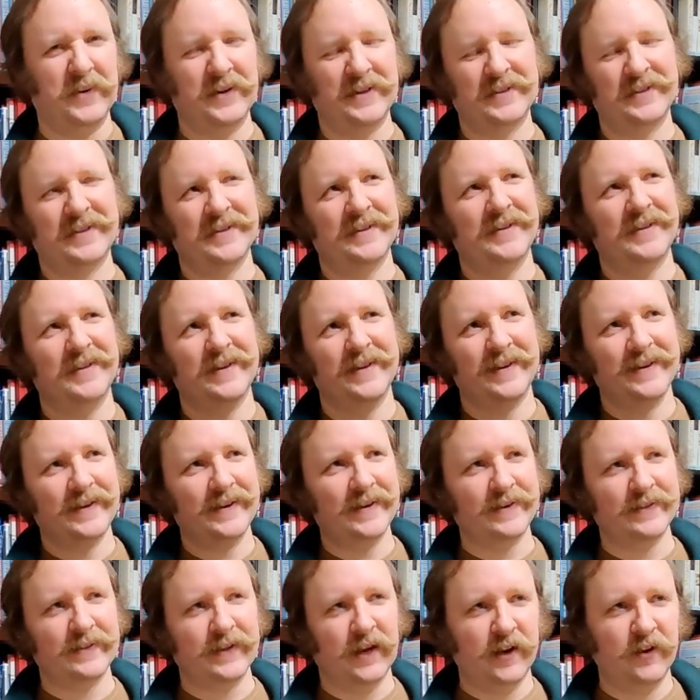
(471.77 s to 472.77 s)
which
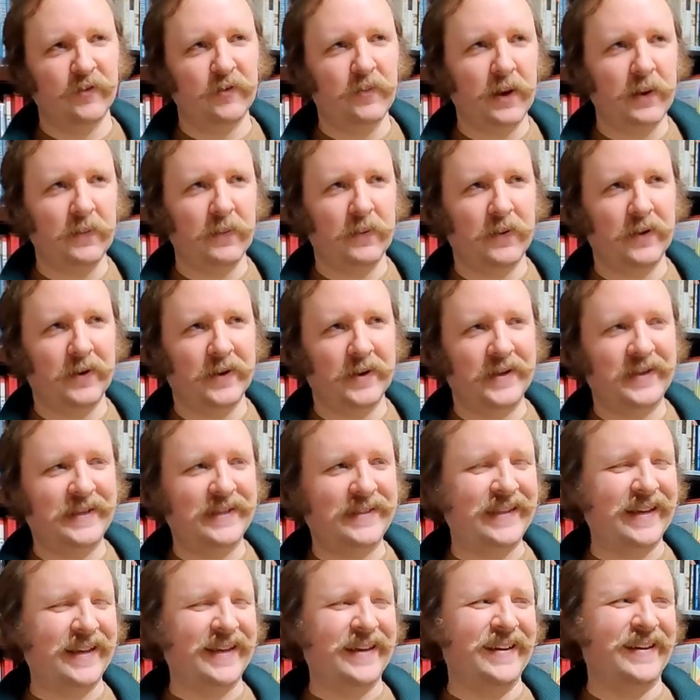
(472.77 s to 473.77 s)
is none of my
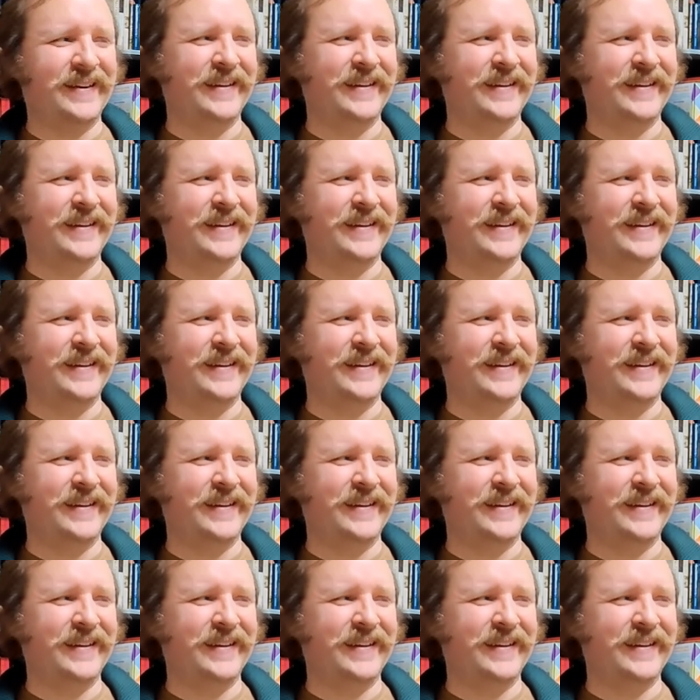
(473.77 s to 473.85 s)
parties.